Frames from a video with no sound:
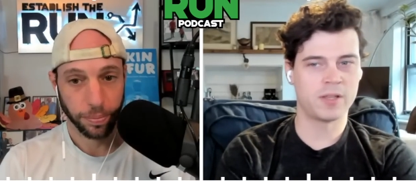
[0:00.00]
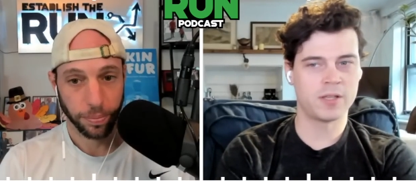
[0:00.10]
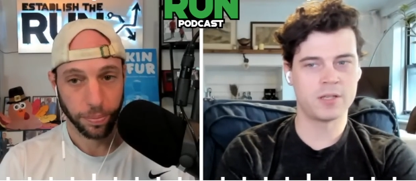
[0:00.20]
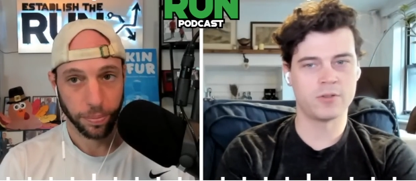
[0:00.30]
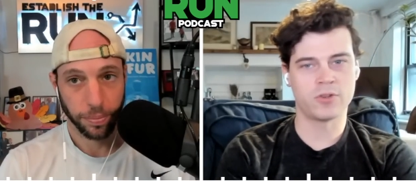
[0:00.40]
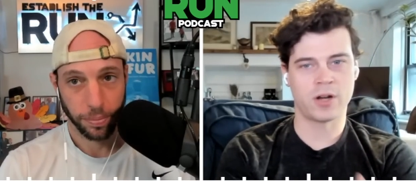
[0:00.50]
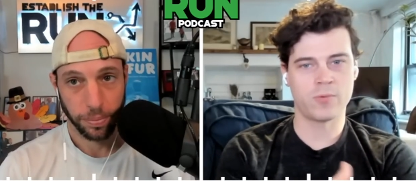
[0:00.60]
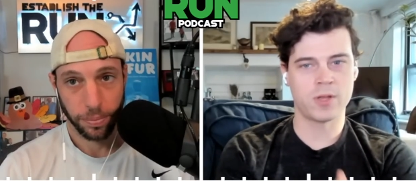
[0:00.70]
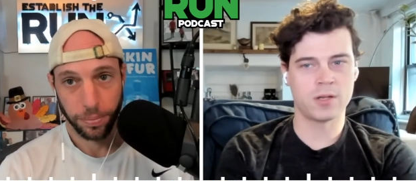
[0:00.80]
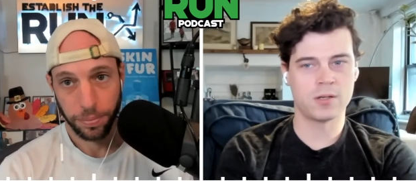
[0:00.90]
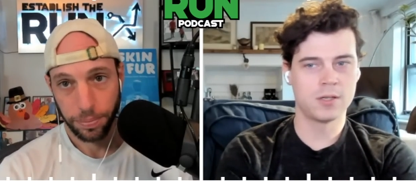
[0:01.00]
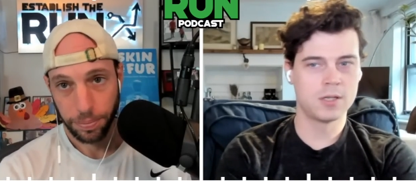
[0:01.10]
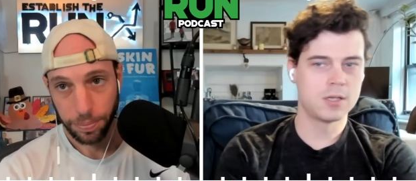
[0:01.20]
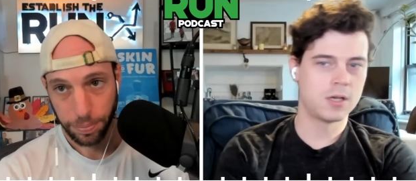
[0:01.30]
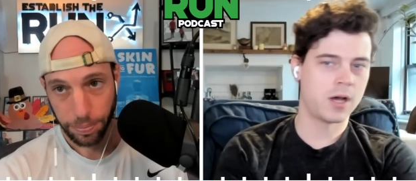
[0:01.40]
Speaker 1: league. You're trying to win
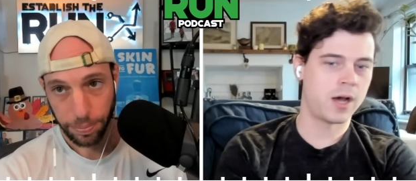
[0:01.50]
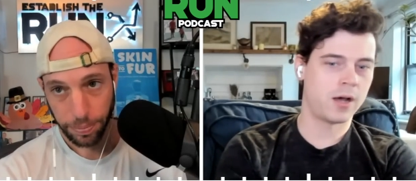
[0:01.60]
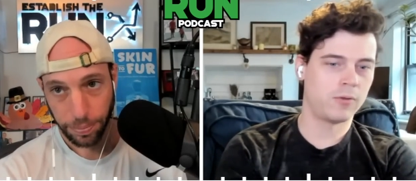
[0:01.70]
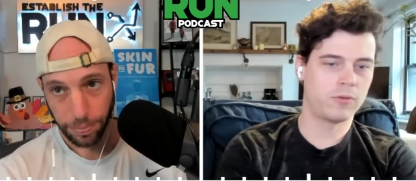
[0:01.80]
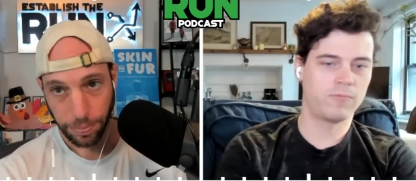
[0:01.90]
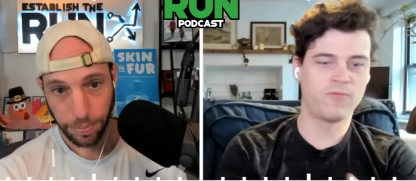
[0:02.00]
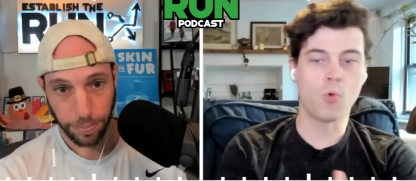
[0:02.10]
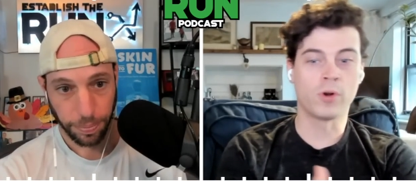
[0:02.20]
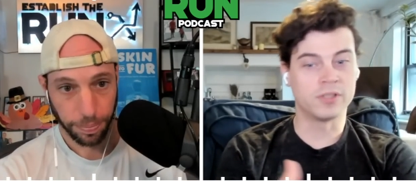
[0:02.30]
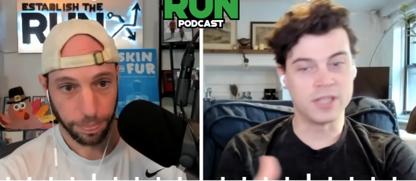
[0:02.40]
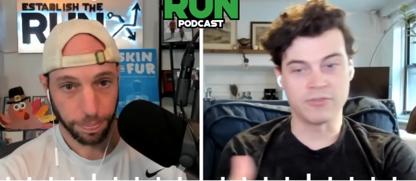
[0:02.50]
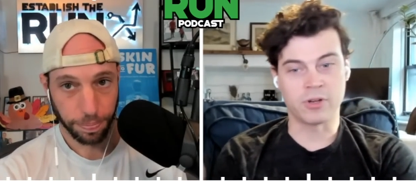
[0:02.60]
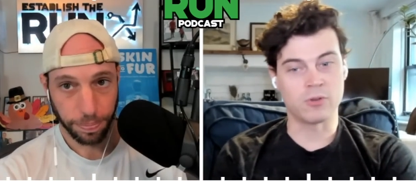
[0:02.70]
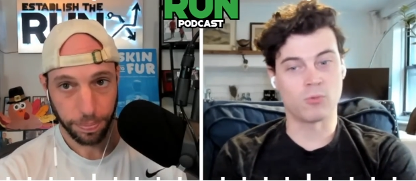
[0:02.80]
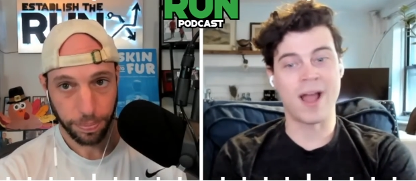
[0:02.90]
uh, four
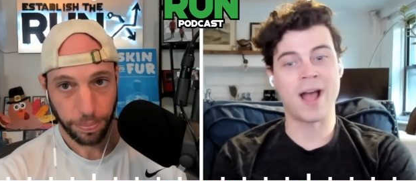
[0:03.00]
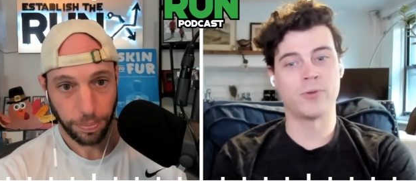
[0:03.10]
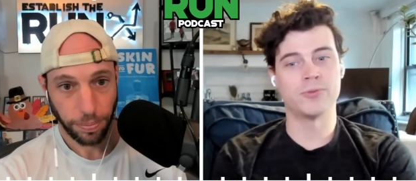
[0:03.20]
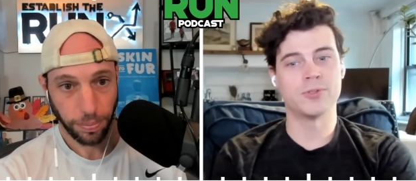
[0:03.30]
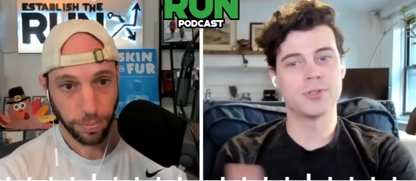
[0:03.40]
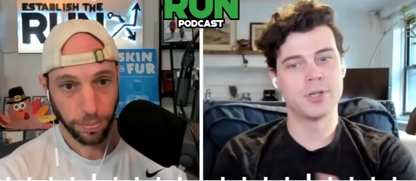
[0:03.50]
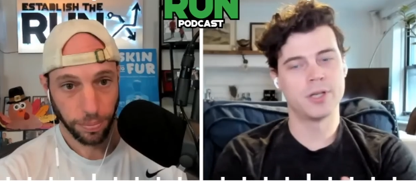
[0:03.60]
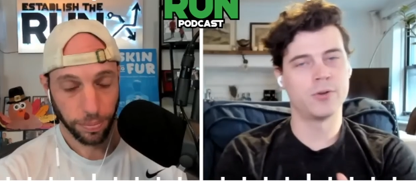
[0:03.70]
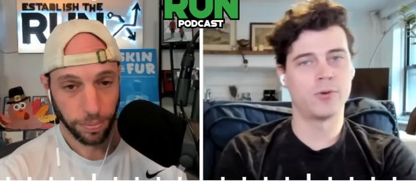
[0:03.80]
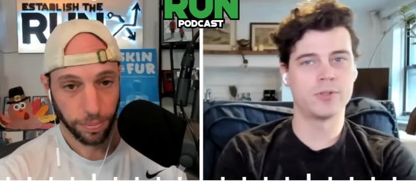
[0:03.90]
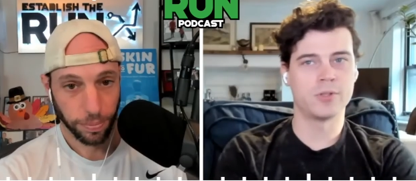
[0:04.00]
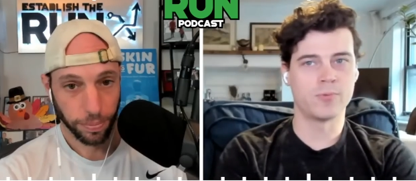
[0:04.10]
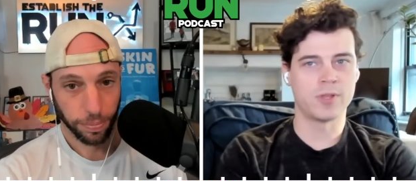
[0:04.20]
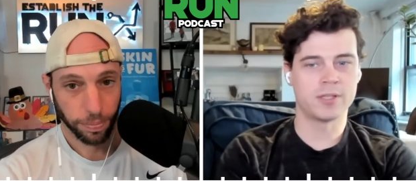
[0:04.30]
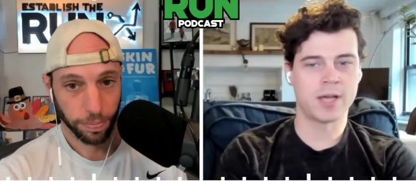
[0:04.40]
different rounds in order to
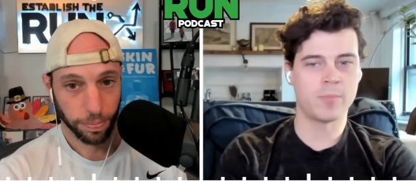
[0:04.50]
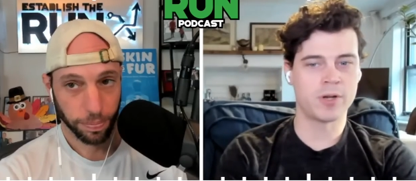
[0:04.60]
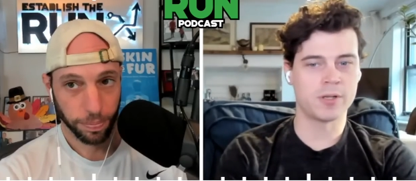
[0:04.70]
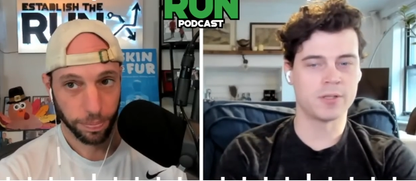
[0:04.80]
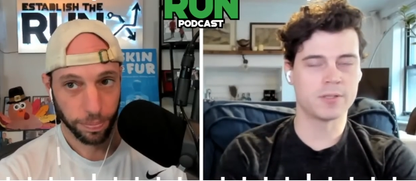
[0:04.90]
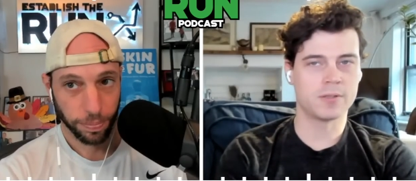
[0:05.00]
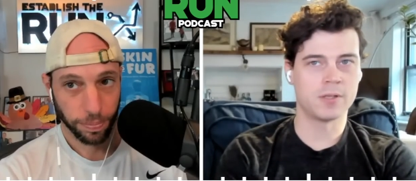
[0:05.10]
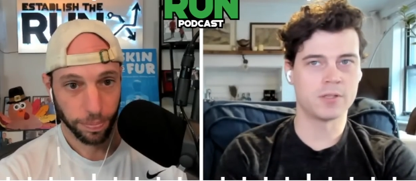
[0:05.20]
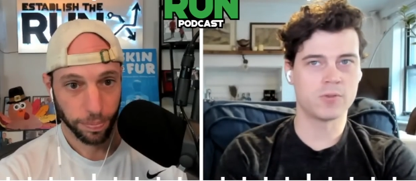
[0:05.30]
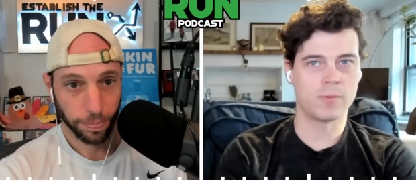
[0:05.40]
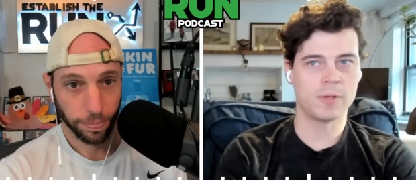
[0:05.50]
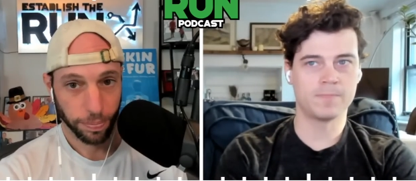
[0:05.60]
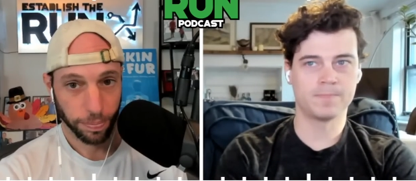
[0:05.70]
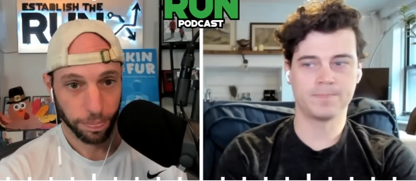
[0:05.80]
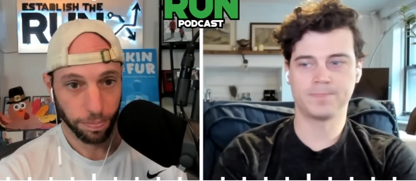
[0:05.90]
win the top money in this in this tournament.
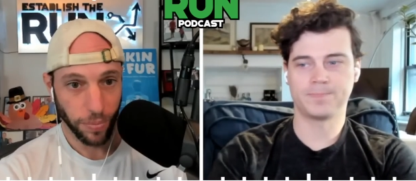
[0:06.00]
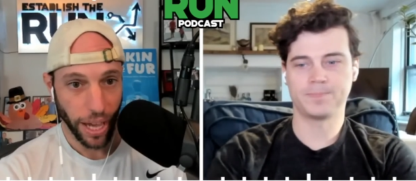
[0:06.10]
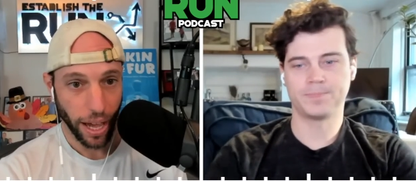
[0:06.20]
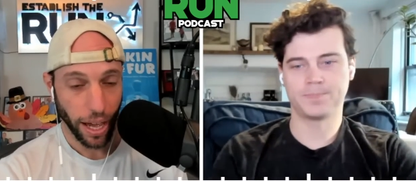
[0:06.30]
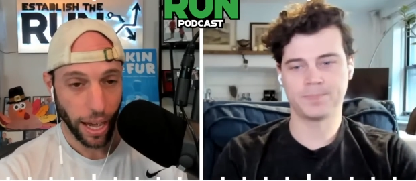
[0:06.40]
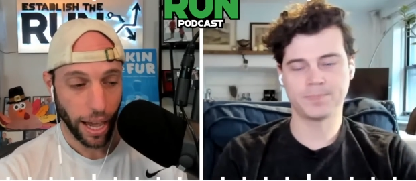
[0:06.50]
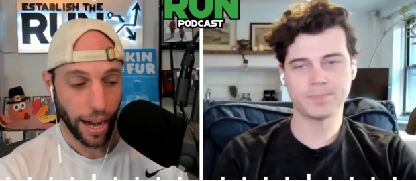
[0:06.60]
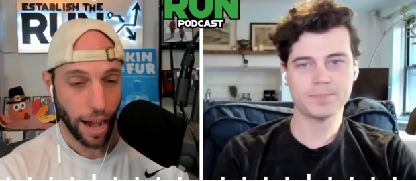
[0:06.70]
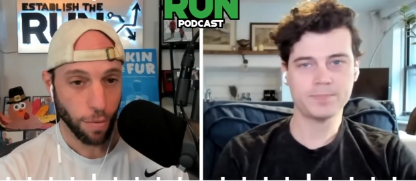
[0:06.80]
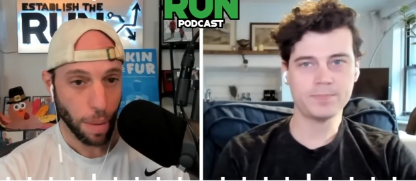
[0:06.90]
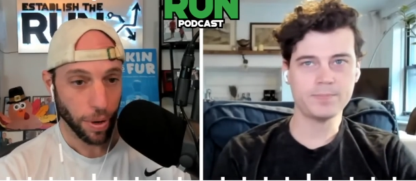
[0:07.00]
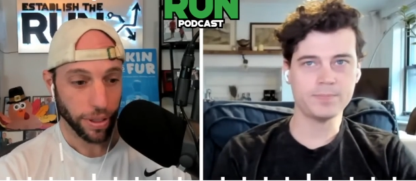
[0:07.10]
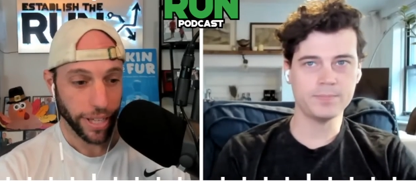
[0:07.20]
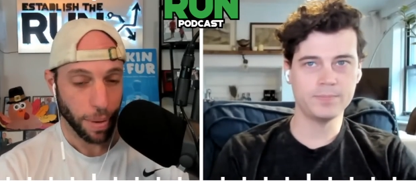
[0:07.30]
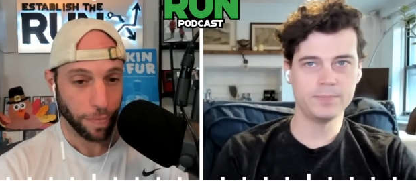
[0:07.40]
Speaker 2: Yeah, and I remember
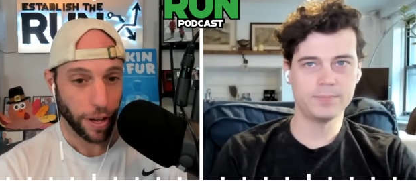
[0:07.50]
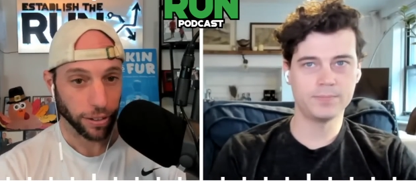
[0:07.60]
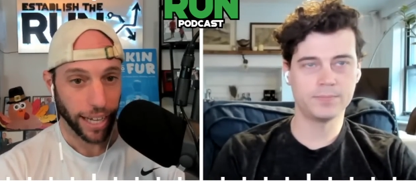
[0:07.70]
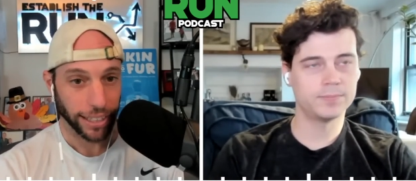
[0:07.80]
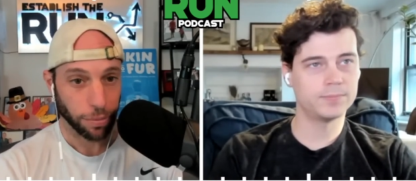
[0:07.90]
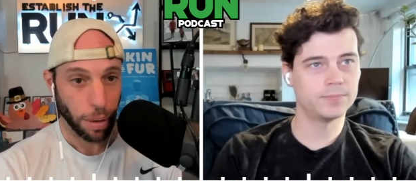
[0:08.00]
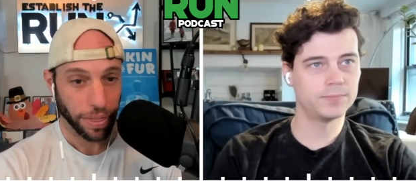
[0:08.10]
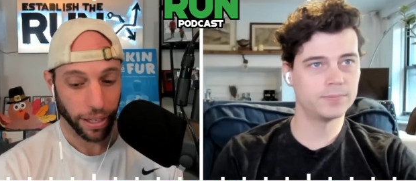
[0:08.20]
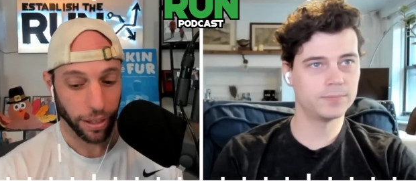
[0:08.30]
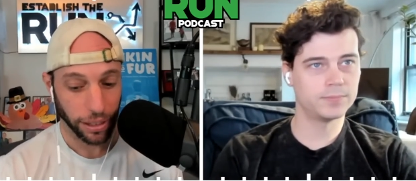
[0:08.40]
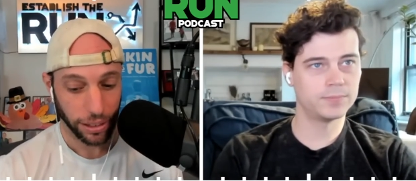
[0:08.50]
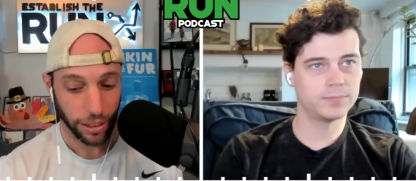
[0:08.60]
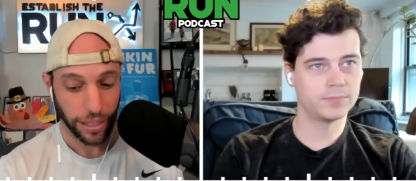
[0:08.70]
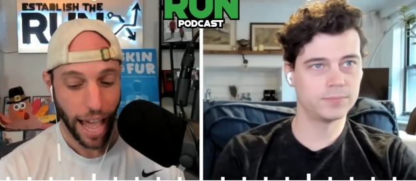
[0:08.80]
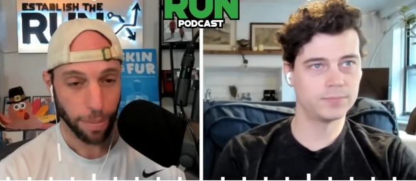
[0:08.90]
the MFL tens. I remember thinking this
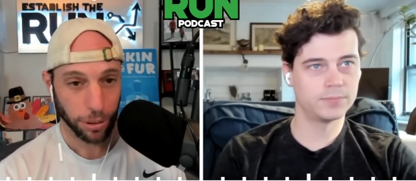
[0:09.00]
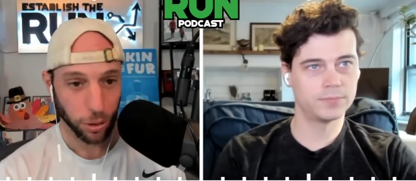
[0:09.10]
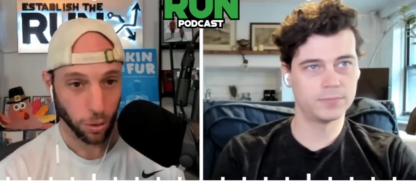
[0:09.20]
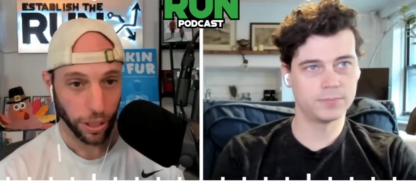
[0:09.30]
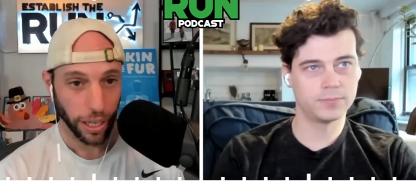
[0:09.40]
is absolutely